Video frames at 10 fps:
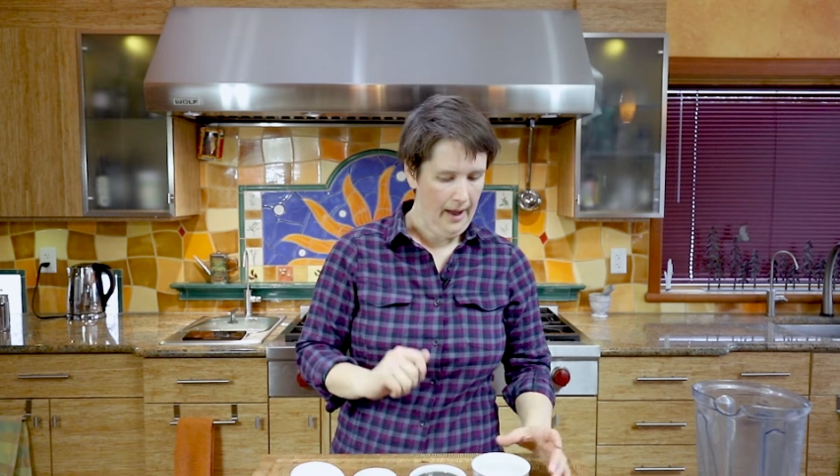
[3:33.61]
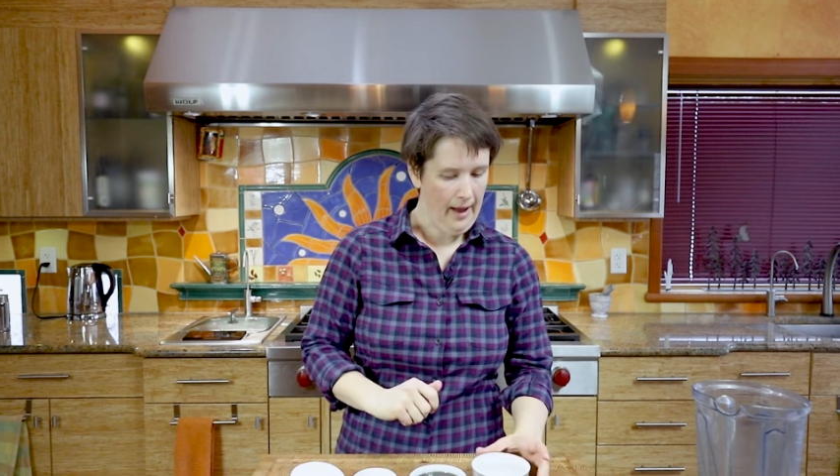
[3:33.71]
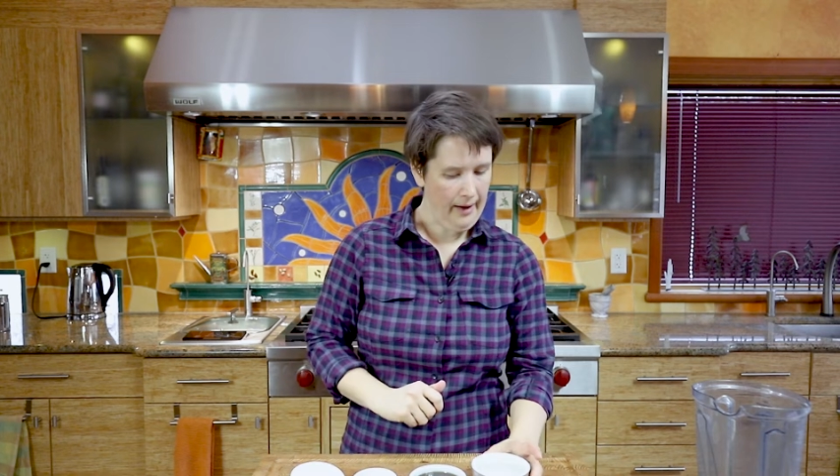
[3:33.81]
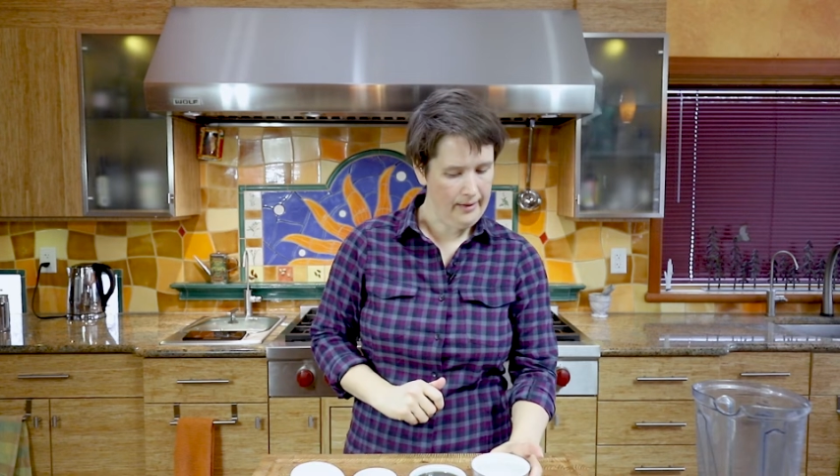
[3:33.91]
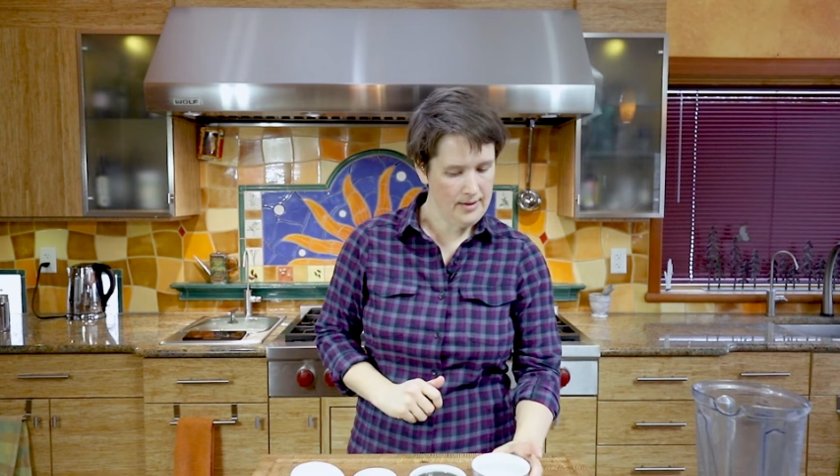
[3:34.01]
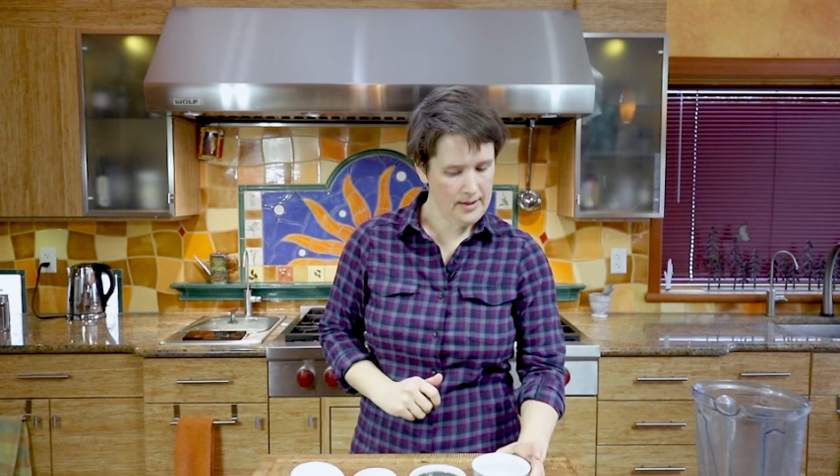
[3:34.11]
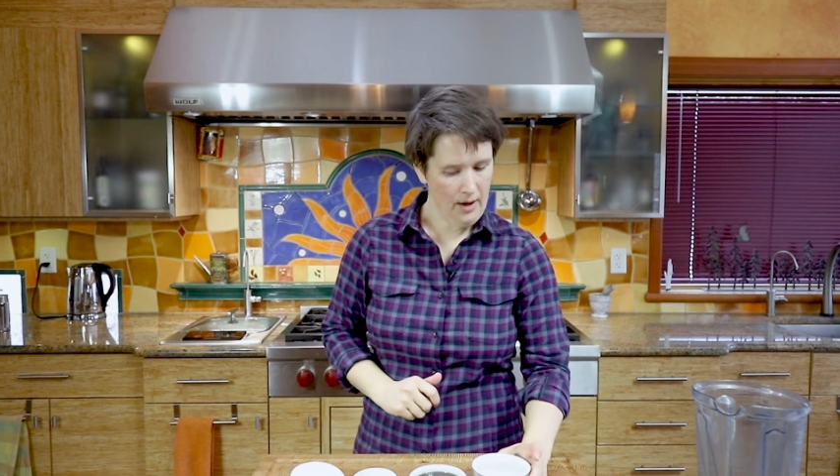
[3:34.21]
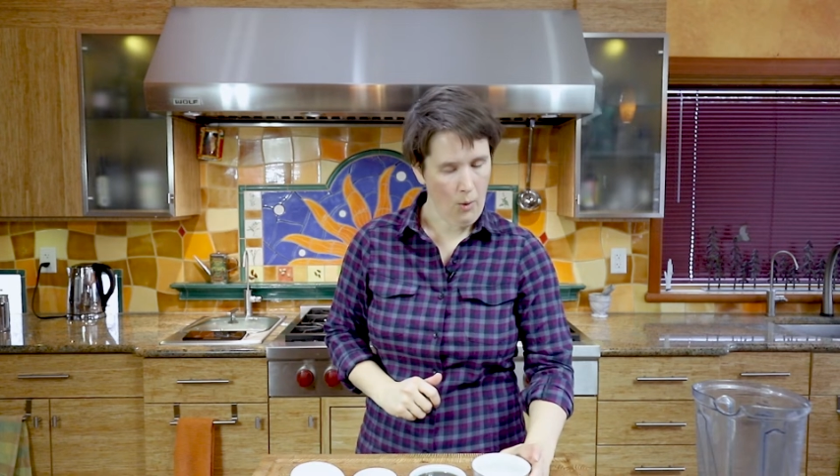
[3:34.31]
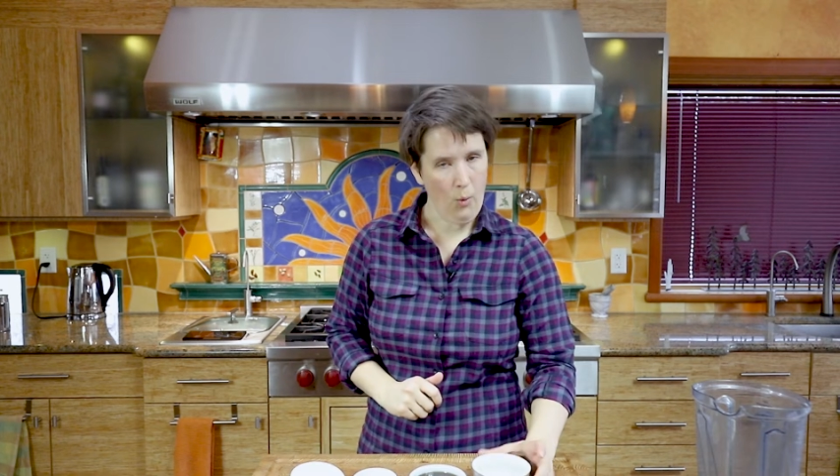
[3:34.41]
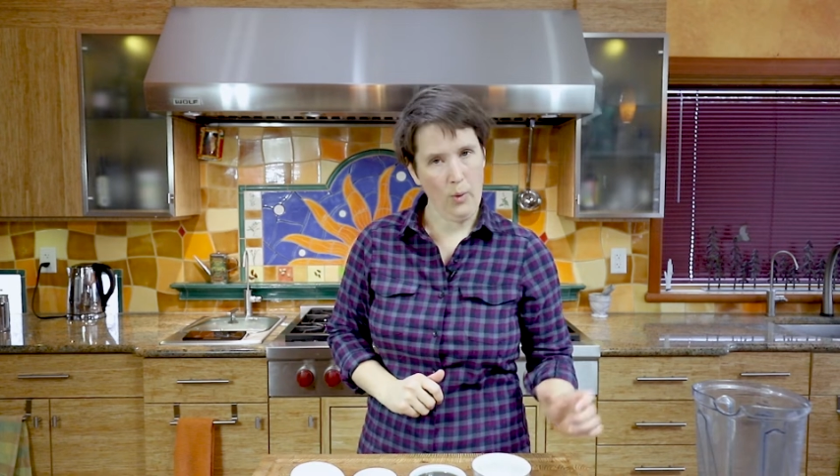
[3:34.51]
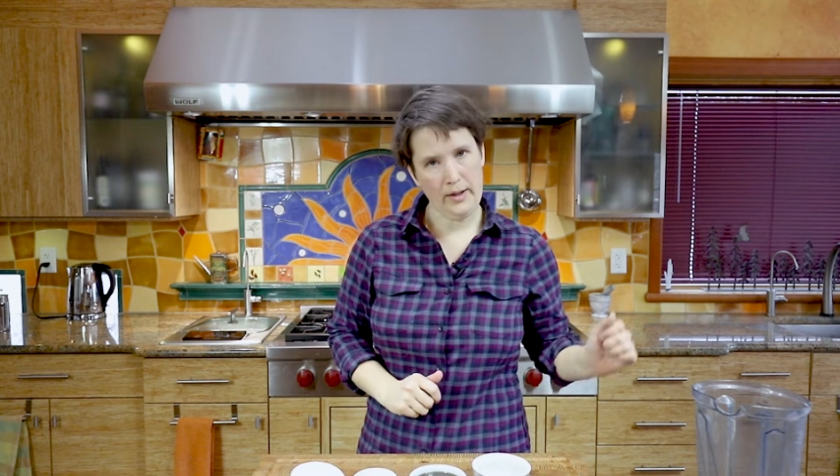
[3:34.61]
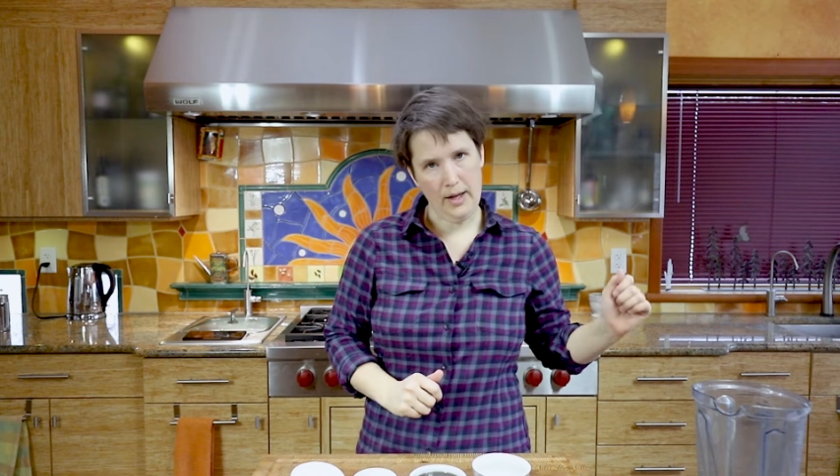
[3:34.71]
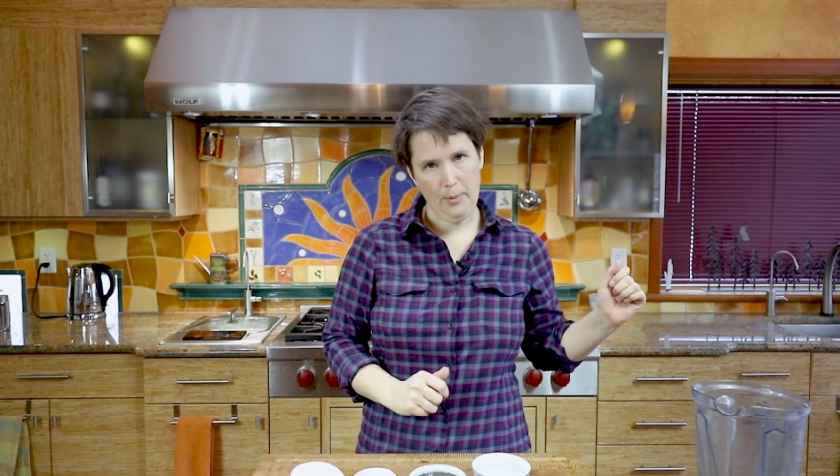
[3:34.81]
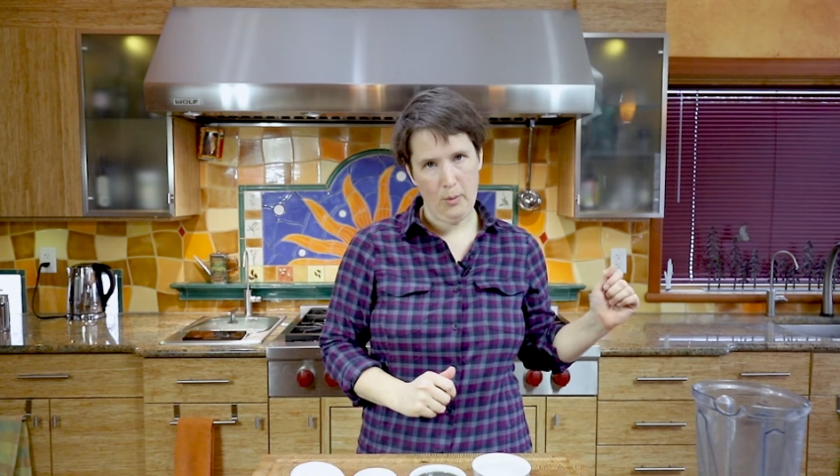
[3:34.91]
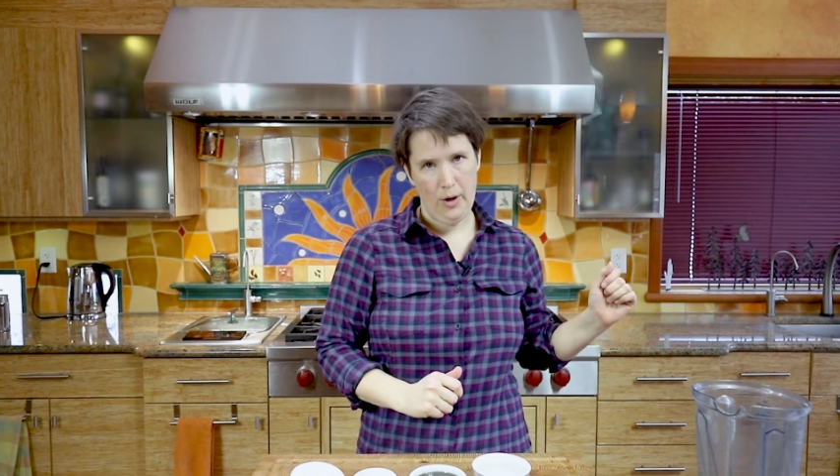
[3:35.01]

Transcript: And 1 cup of